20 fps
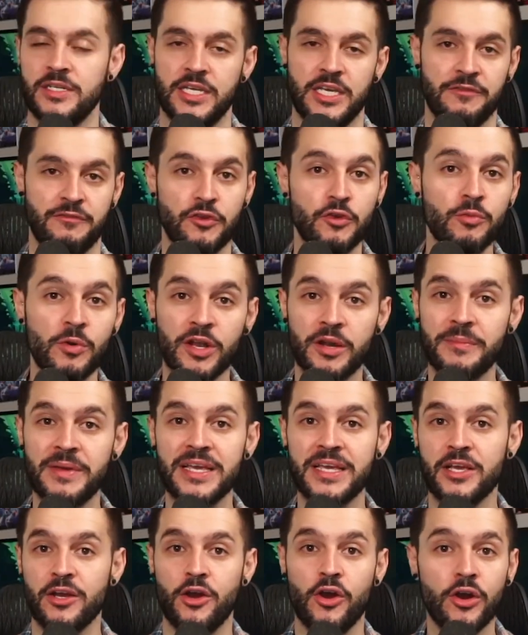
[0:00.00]
If you want to
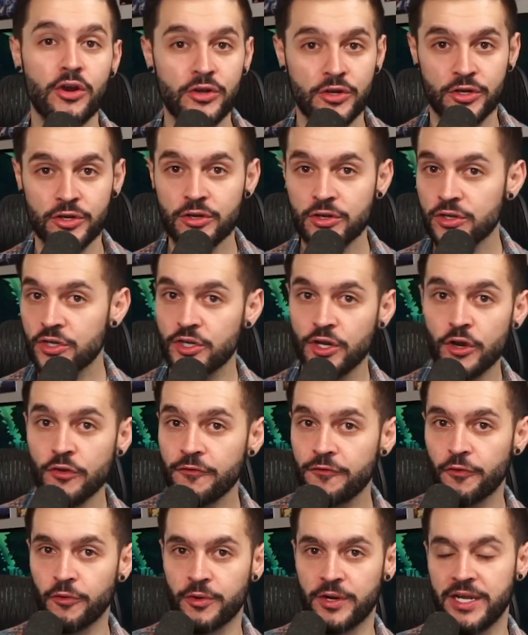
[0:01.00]
make it harder, go
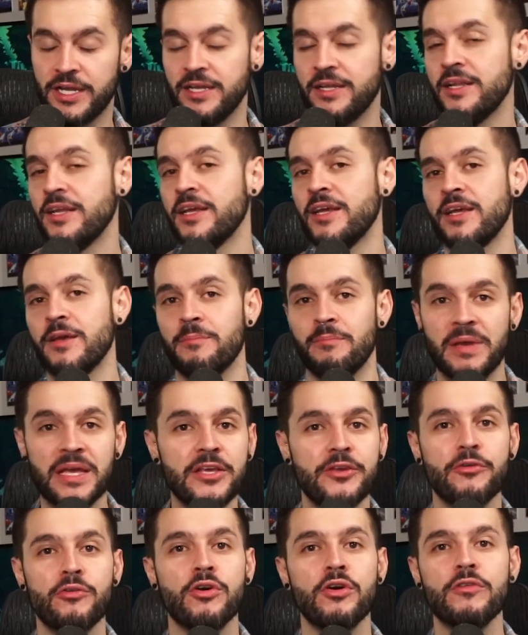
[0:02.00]
for it. Make
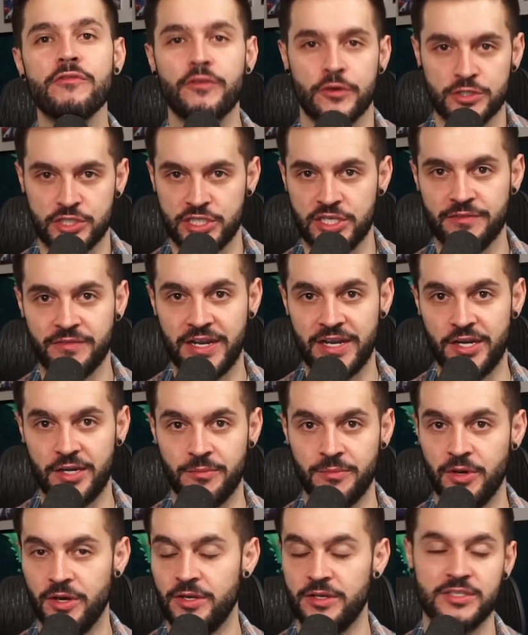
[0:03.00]
your own version of
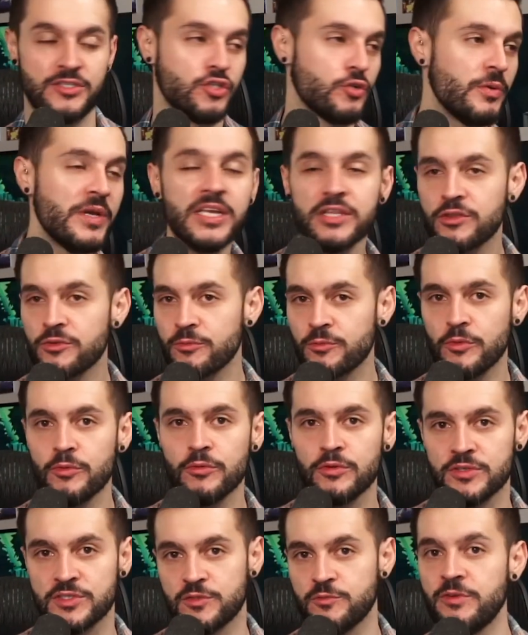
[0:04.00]
IronMON. Tweak the
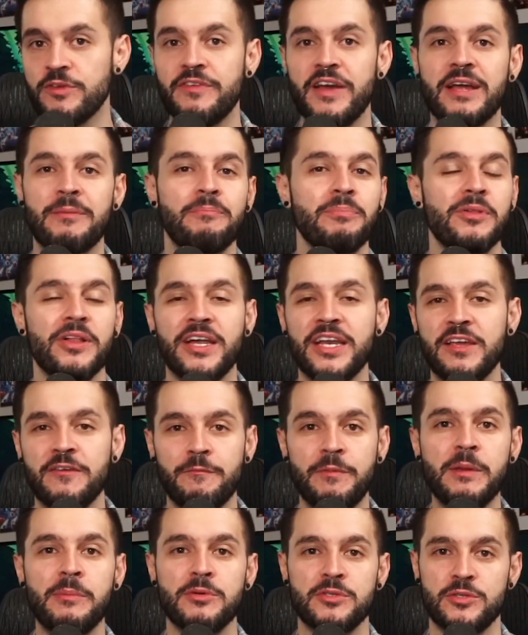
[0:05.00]
rules. We've had plenty of
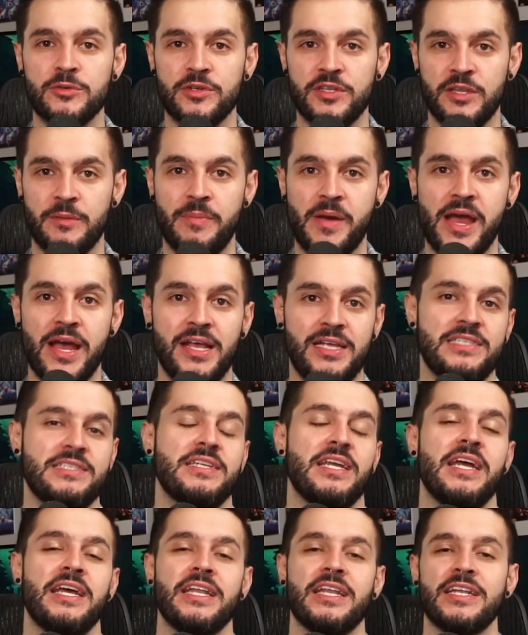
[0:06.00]
people do it in the past,
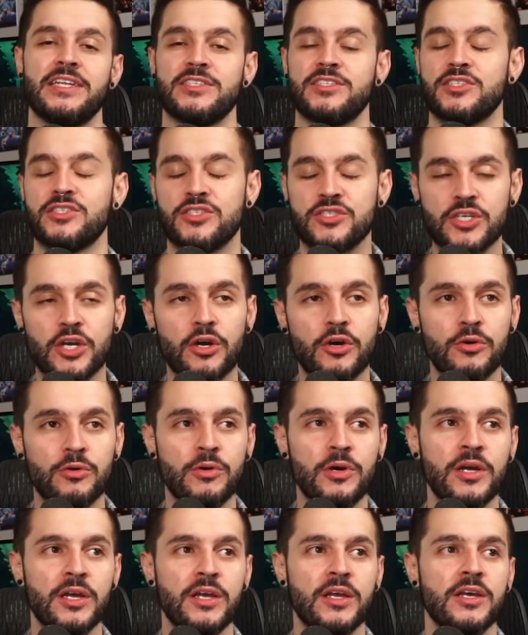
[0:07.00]
and it is so
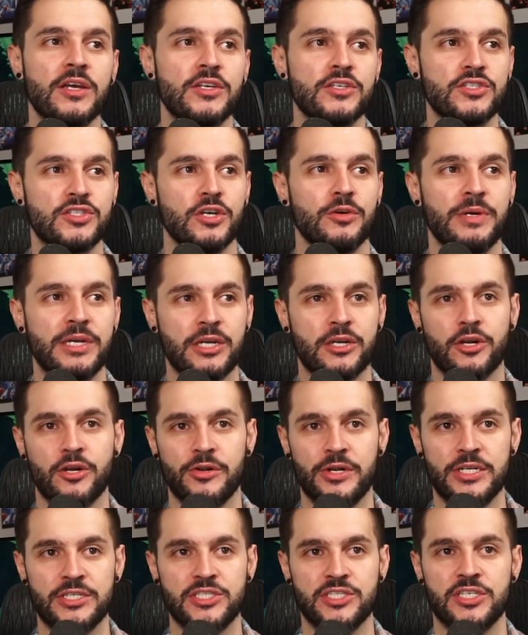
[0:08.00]

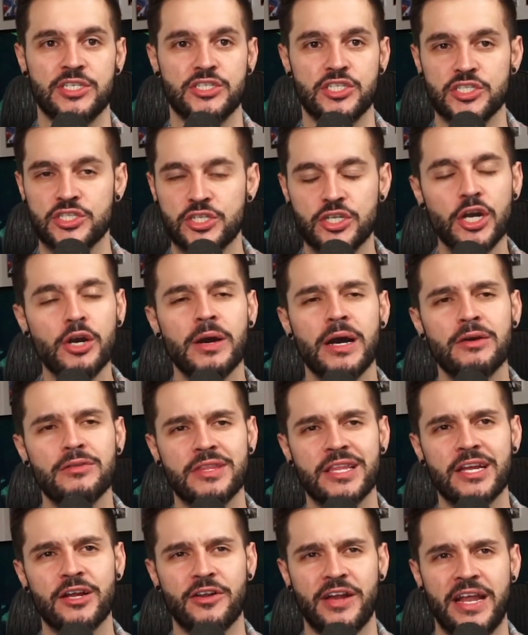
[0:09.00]
encouraged to just go out
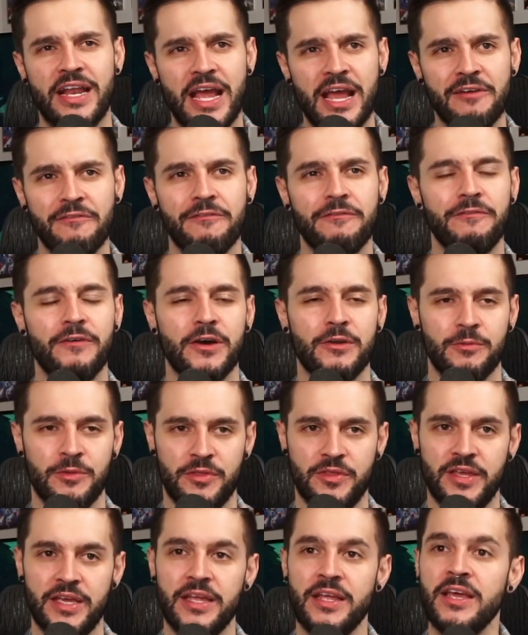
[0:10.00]
there and have fun with
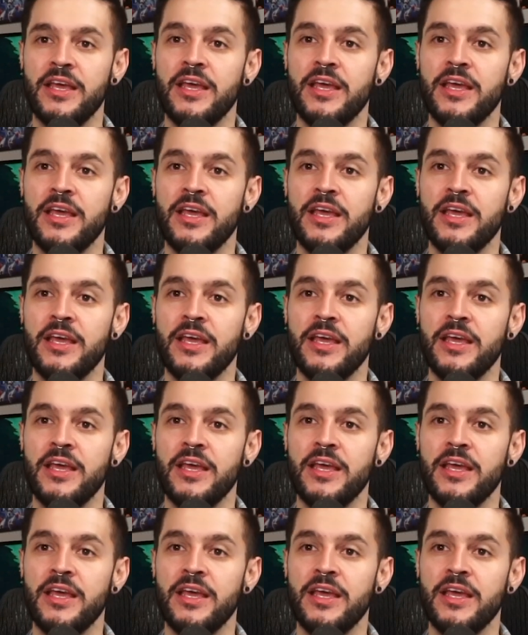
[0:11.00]
it.